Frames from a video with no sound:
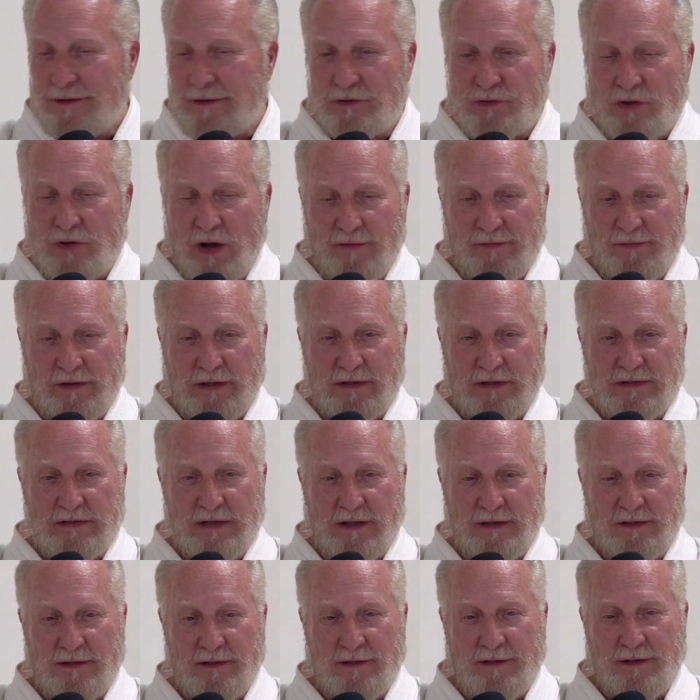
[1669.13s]
traveling
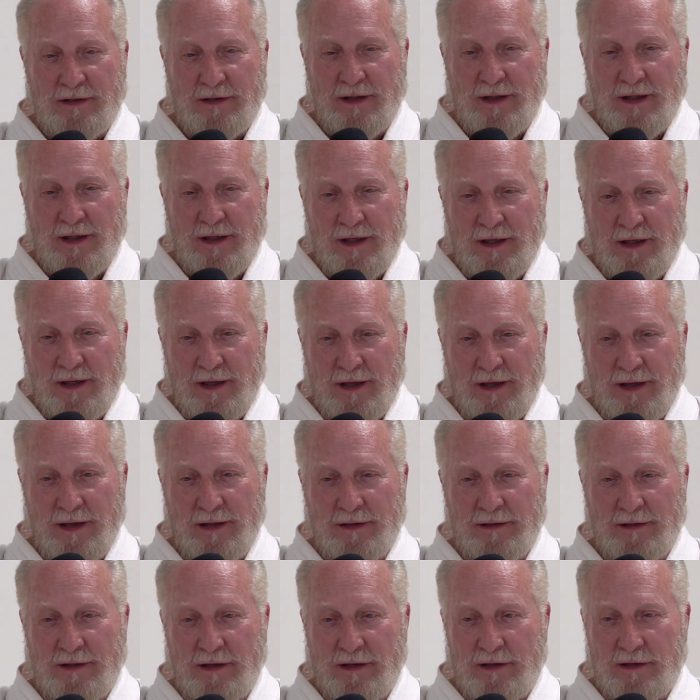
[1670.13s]
attendant,
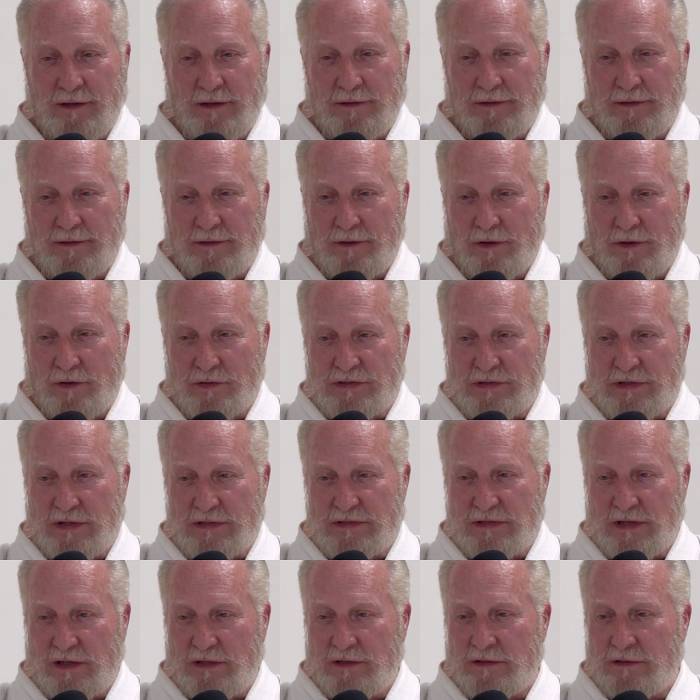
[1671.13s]
and
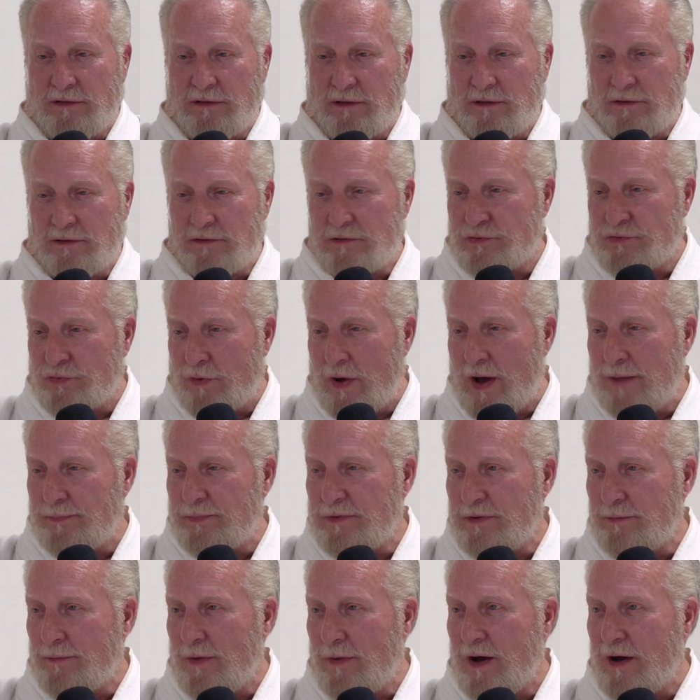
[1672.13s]
Sensei
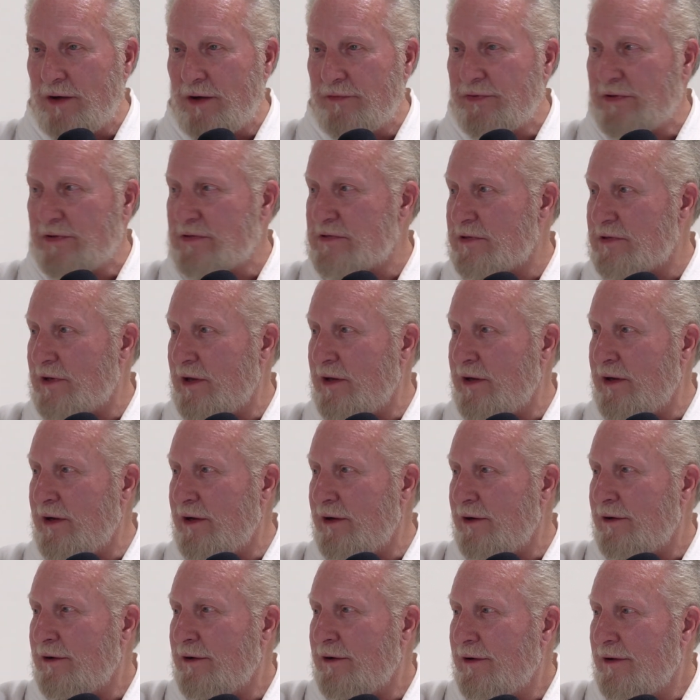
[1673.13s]
dropped him off and said,
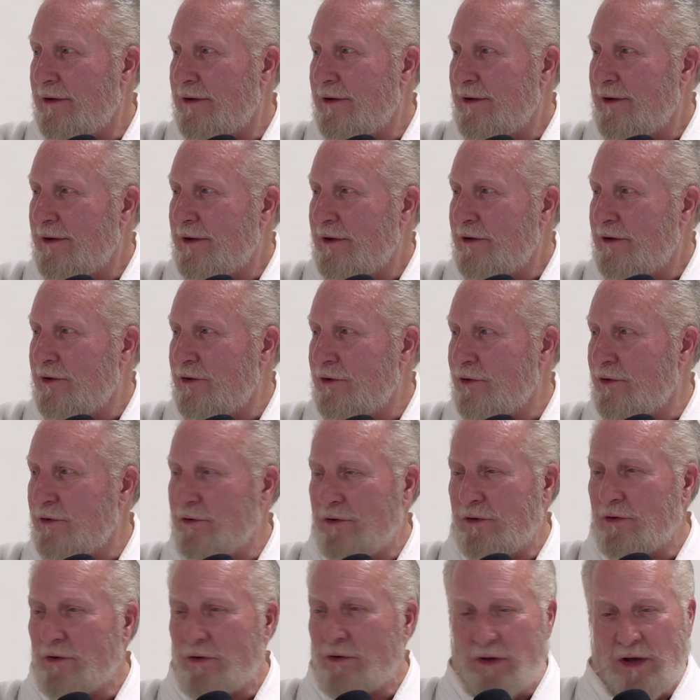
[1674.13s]
"Here,
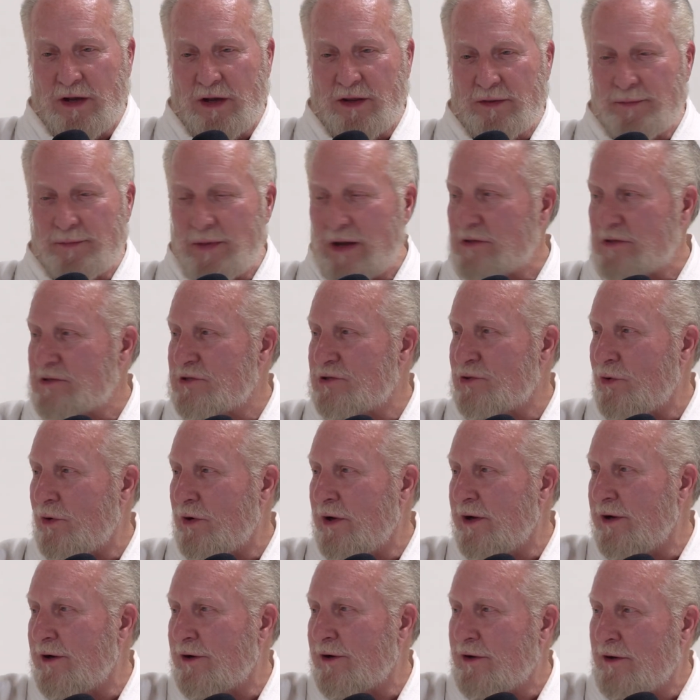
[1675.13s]
you don't know anything about a
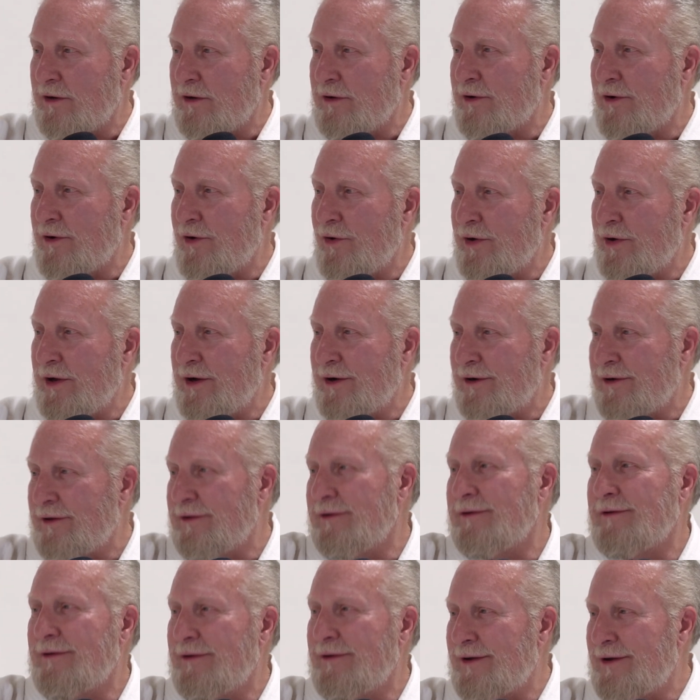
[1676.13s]
sword. Here, go here,
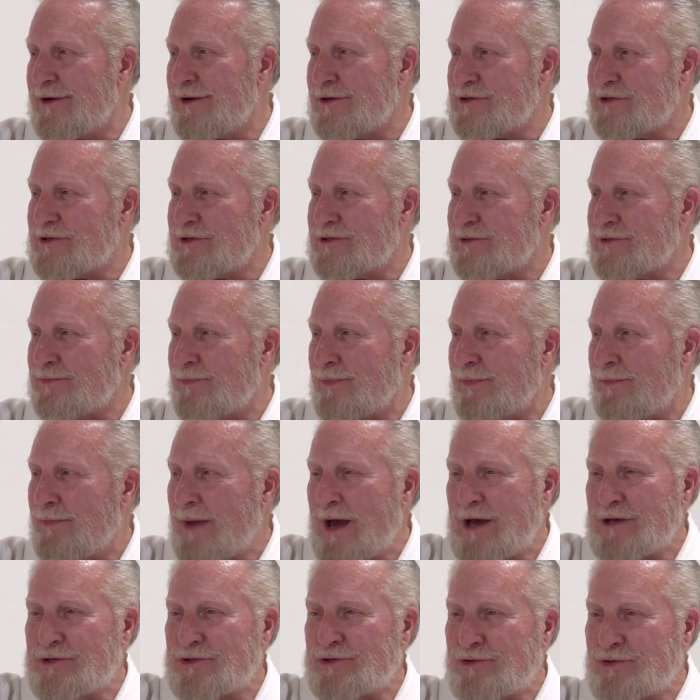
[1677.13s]
and here's this
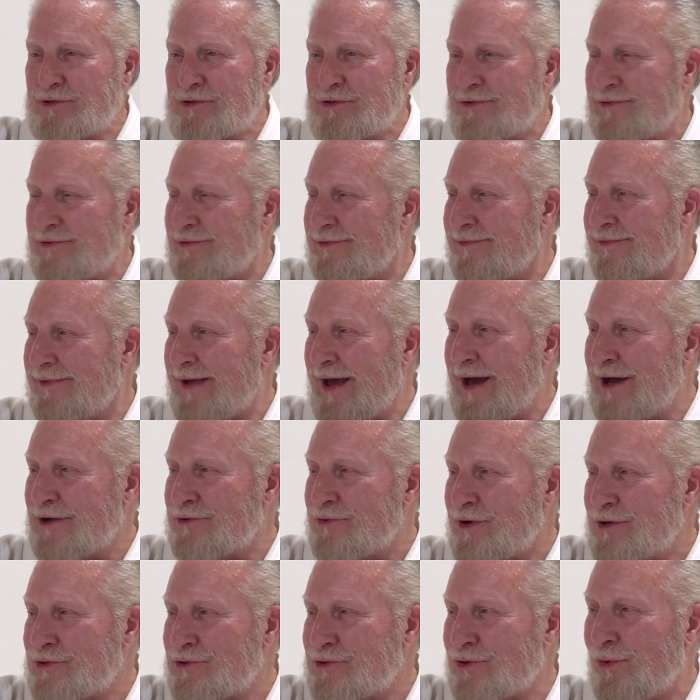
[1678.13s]
master's
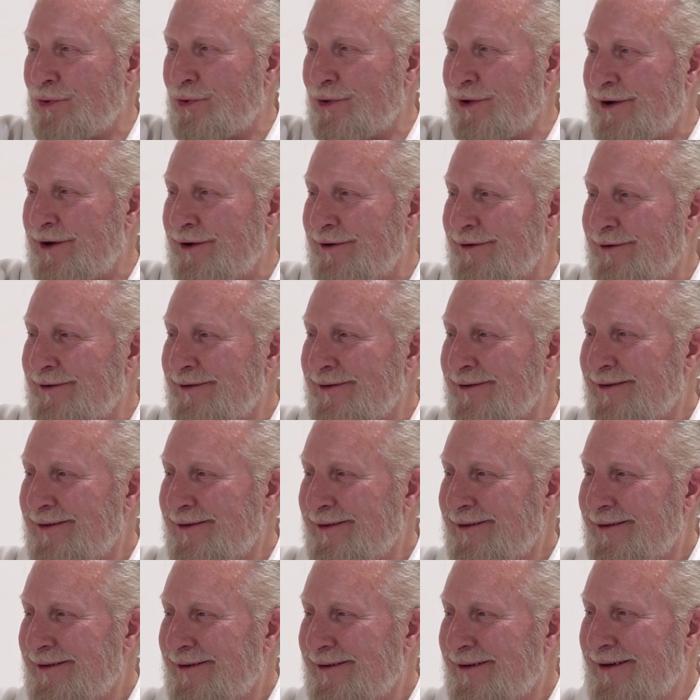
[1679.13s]
address. Go there,"
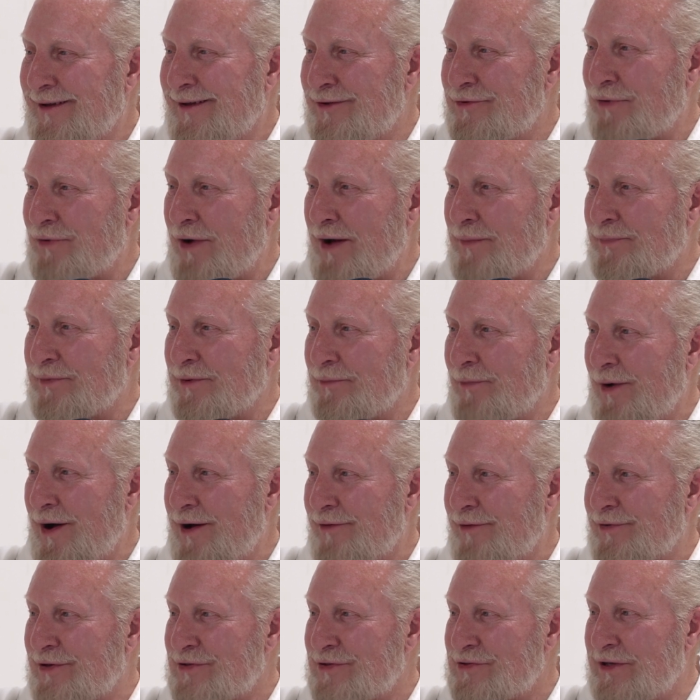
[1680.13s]
and dropped him
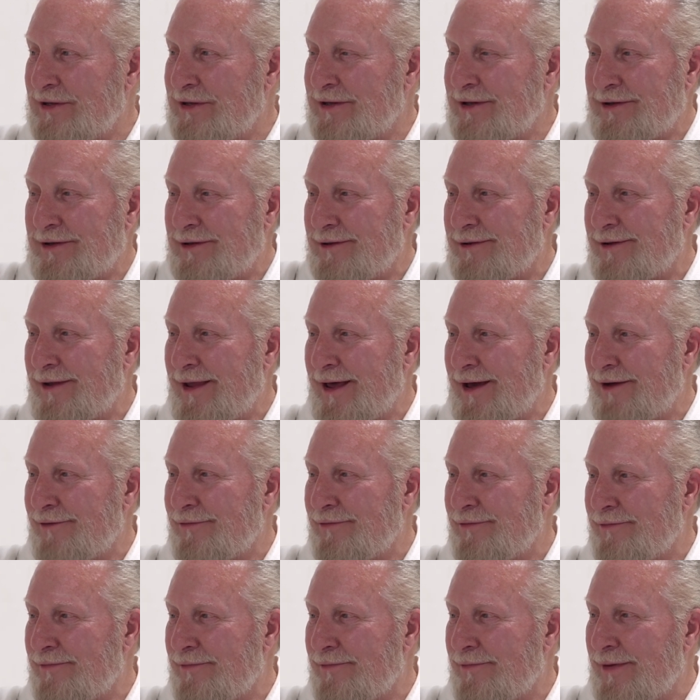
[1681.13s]
off because he didn't
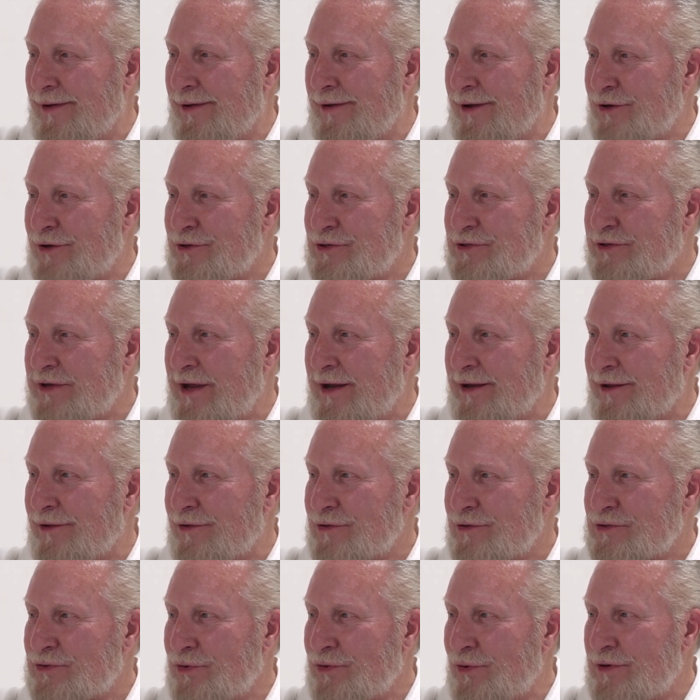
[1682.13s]
have an understanding of
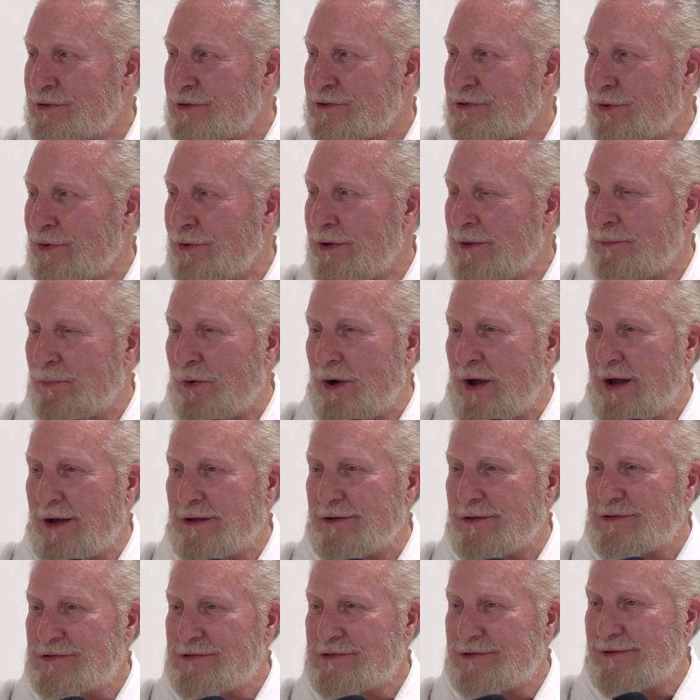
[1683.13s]
the sword, and so he
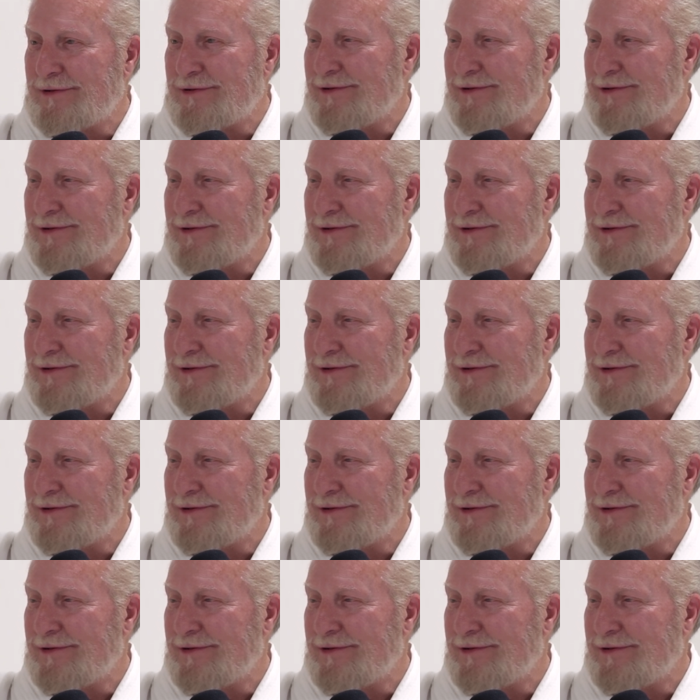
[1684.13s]
practiced.